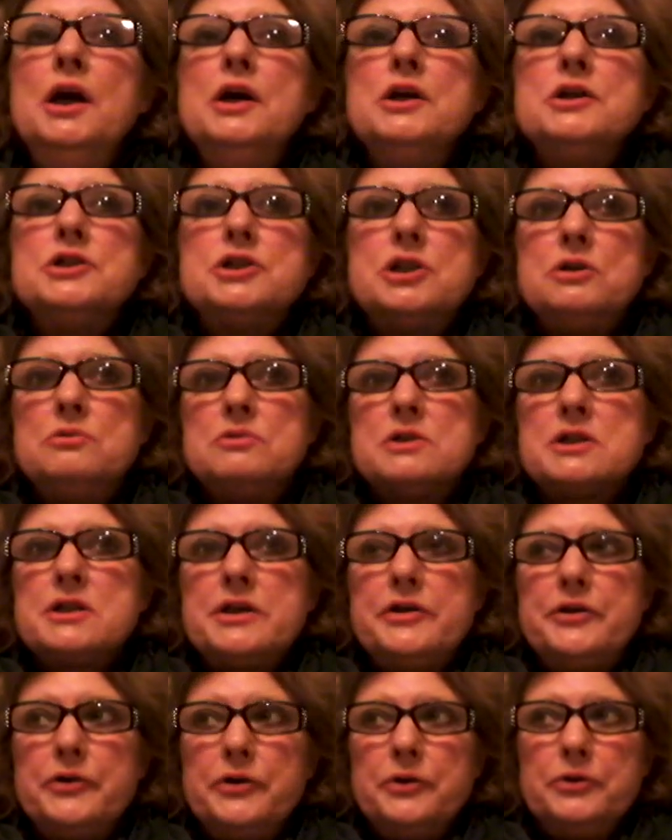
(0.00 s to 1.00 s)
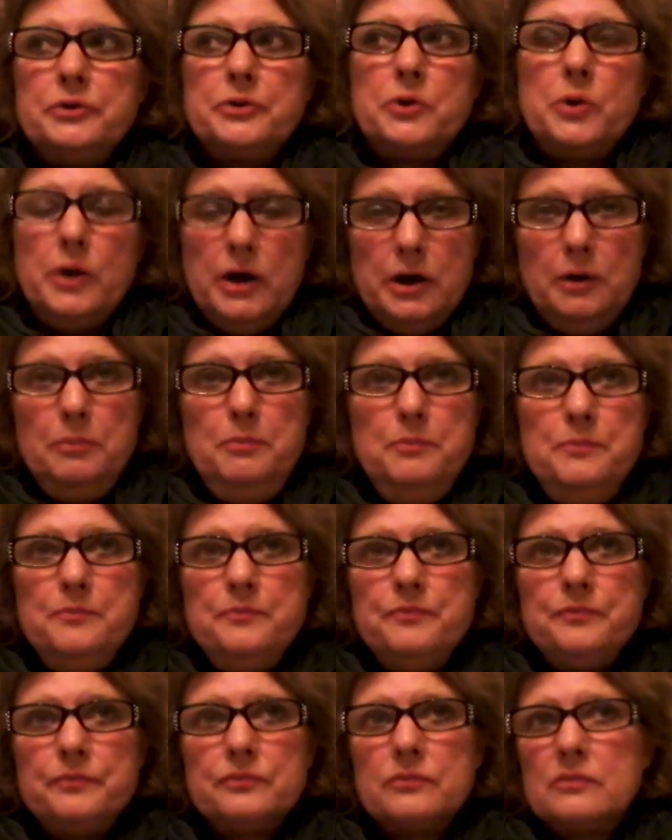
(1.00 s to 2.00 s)
She was in her crib
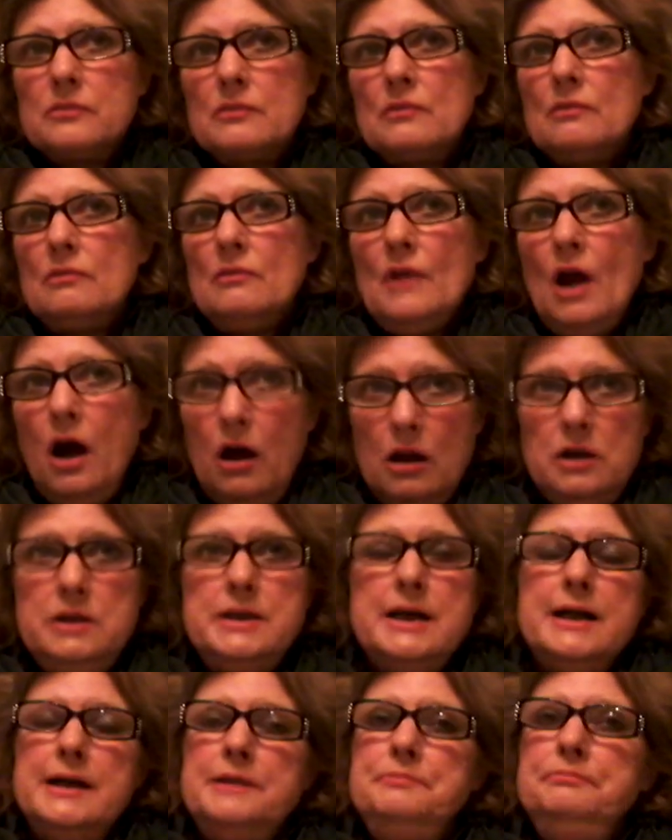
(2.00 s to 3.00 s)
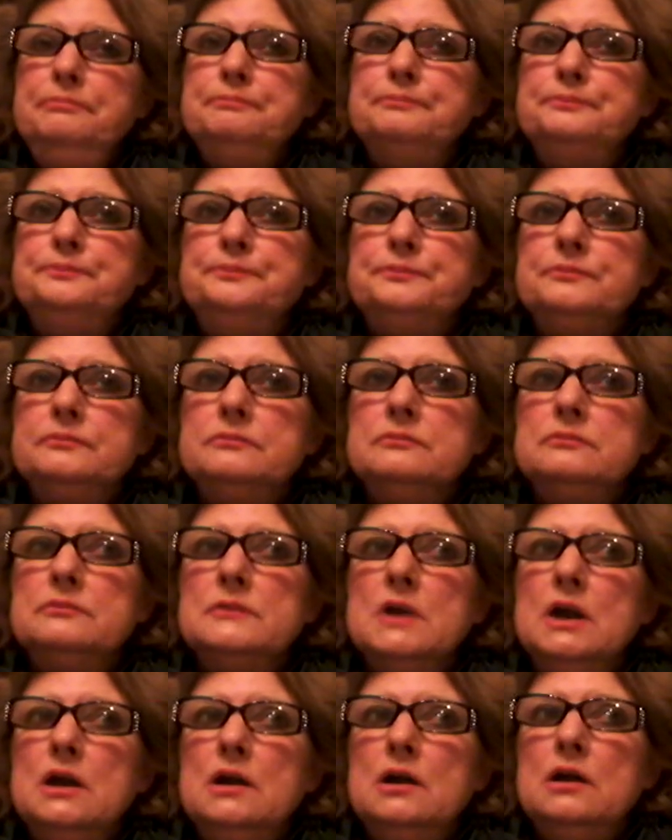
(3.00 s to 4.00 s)
all the time
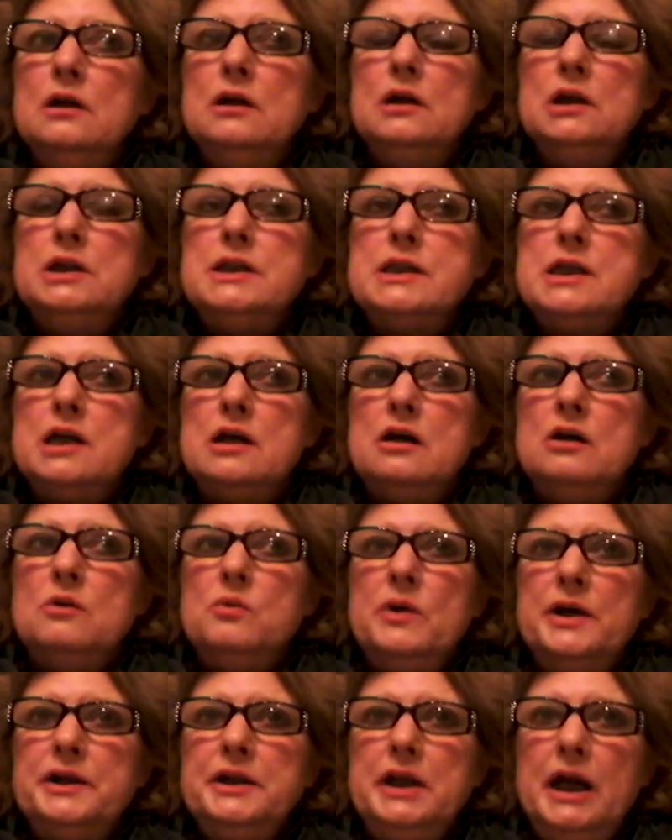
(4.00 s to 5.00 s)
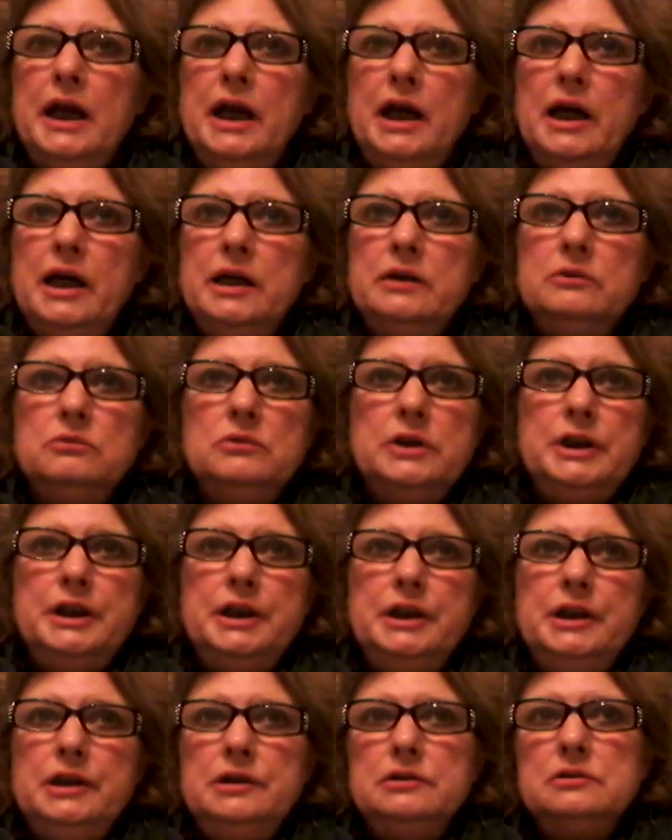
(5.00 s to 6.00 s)
until one day
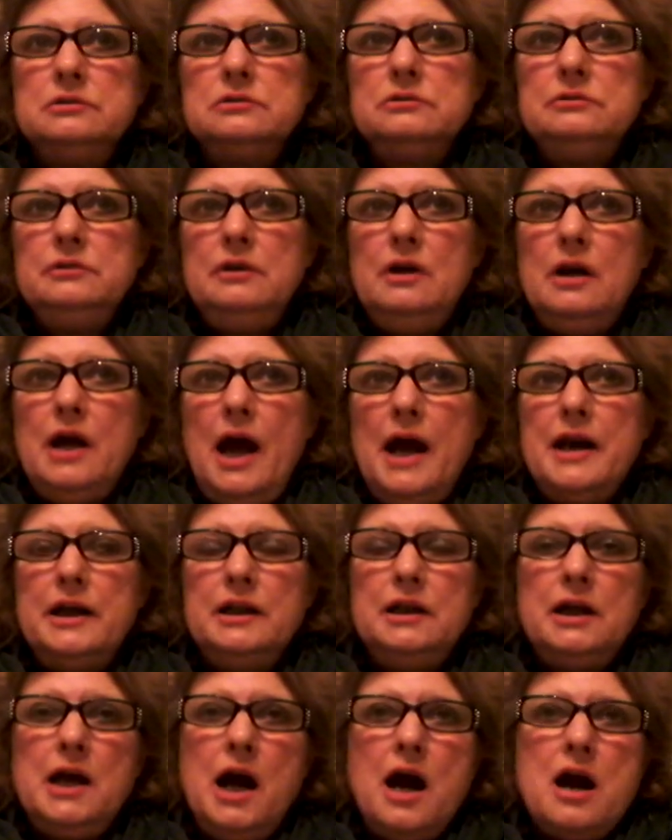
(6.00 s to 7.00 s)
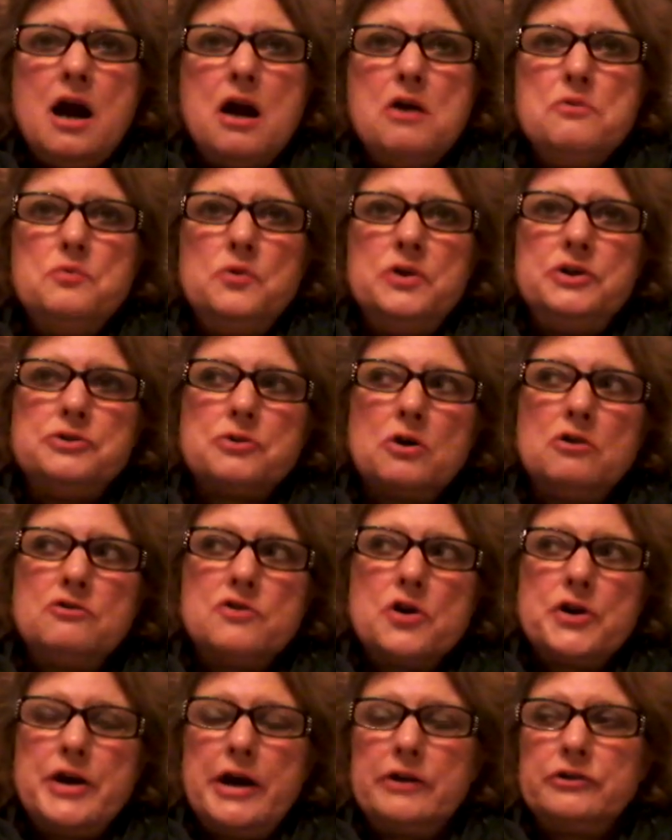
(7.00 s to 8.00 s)
we got in the car and we drove
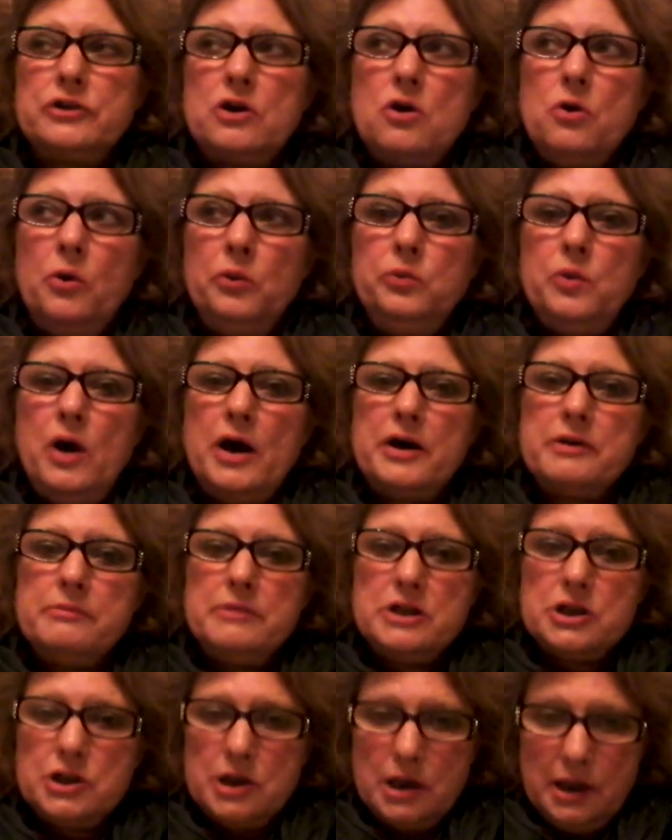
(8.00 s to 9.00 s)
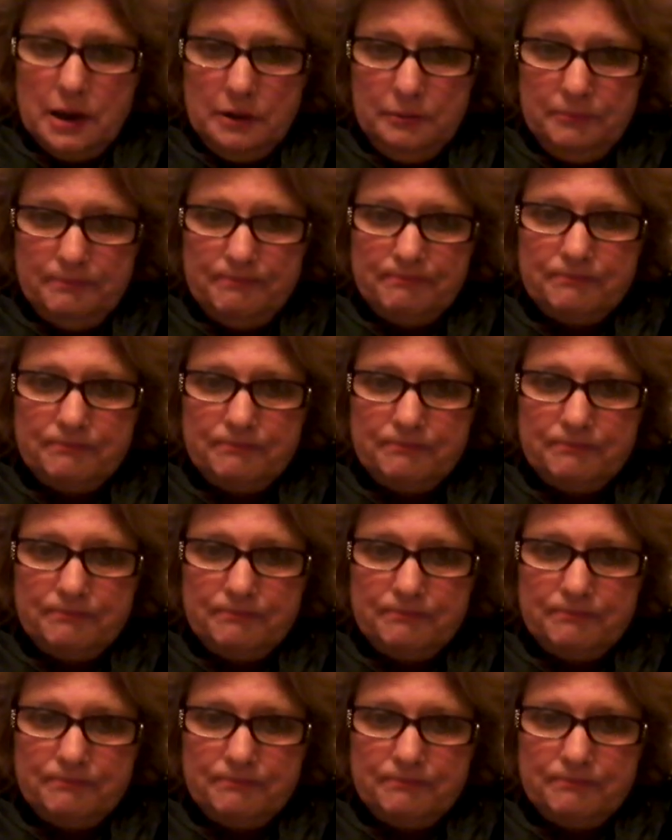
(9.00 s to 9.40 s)
her down to Coldwater, Michigan,